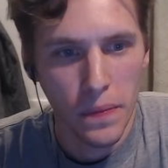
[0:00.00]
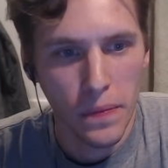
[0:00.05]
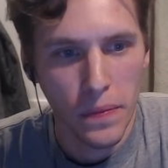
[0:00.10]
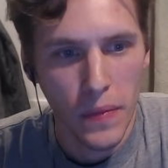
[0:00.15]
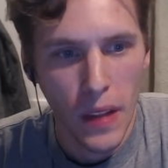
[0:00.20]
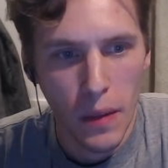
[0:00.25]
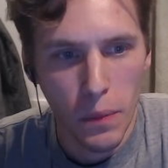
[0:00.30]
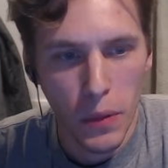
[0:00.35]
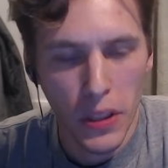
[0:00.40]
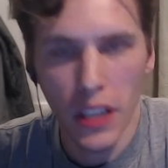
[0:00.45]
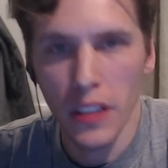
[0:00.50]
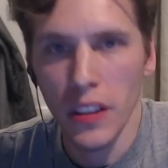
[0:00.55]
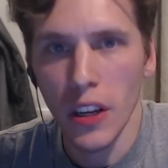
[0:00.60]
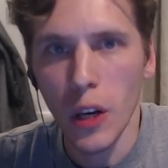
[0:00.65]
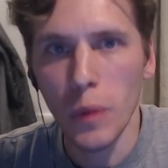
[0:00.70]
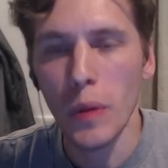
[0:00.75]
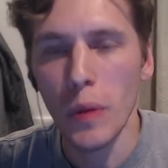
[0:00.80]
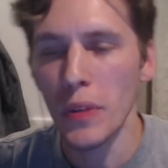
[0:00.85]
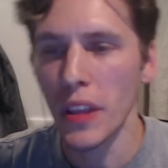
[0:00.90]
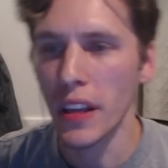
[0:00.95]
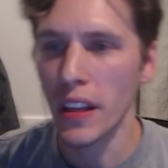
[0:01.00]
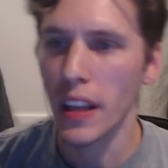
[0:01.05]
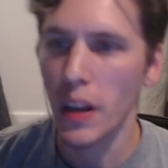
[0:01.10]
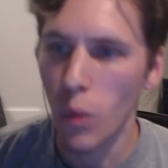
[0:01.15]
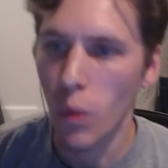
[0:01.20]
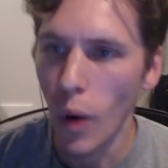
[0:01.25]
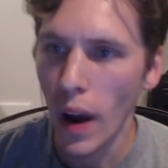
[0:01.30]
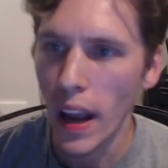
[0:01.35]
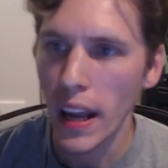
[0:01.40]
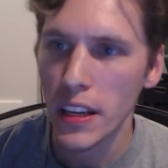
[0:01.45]
But there, there are people that are like
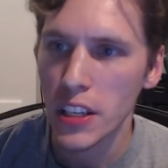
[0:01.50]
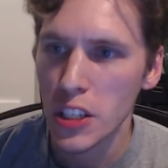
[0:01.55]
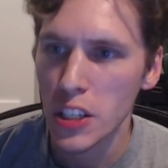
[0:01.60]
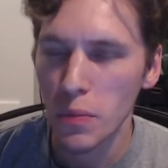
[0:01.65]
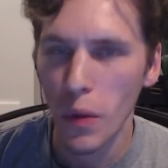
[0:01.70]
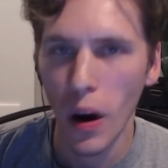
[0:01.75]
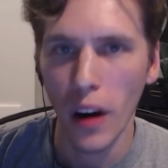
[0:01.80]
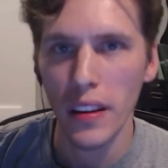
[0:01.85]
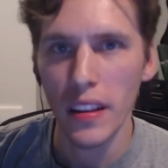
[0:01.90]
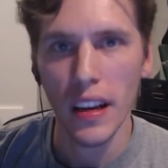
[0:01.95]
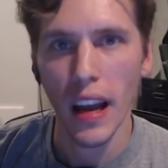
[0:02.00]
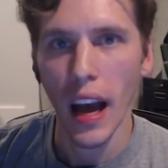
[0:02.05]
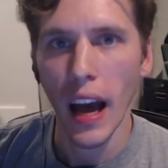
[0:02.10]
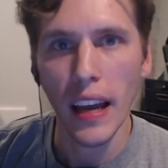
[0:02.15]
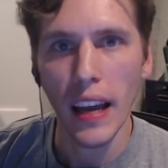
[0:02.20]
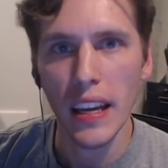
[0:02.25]
way smarter than I